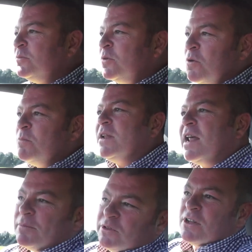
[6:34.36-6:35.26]
are warm,
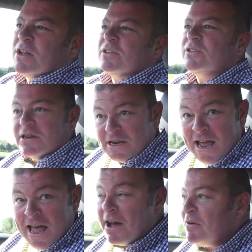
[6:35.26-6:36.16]
lap starts
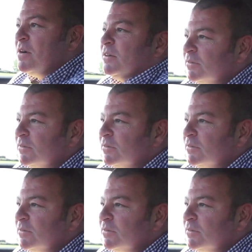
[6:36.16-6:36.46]
now.